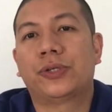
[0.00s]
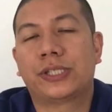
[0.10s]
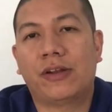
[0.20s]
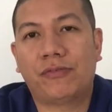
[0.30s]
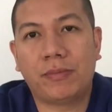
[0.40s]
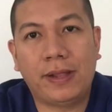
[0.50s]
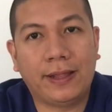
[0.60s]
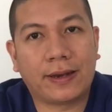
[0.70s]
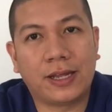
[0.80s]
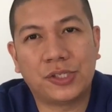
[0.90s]
yourself
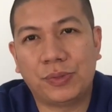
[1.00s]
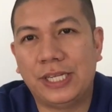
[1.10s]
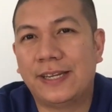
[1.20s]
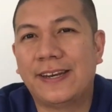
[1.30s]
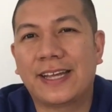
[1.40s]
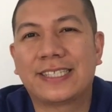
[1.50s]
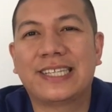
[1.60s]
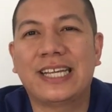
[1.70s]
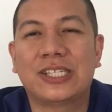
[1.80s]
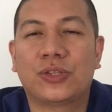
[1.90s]
familiarized within the
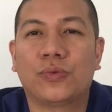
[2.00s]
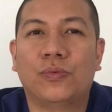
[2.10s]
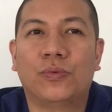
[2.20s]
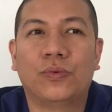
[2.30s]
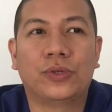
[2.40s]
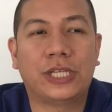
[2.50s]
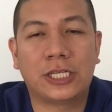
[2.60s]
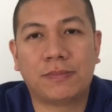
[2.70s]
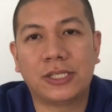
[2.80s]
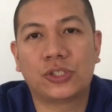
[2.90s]
next 6
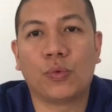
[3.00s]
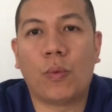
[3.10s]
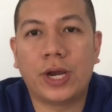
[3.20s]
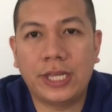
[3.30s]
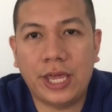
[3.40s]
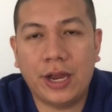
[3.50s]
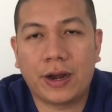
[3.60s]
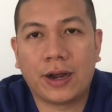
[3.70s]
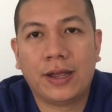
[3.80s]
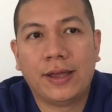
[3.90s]
months to 1
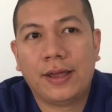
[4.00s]
year.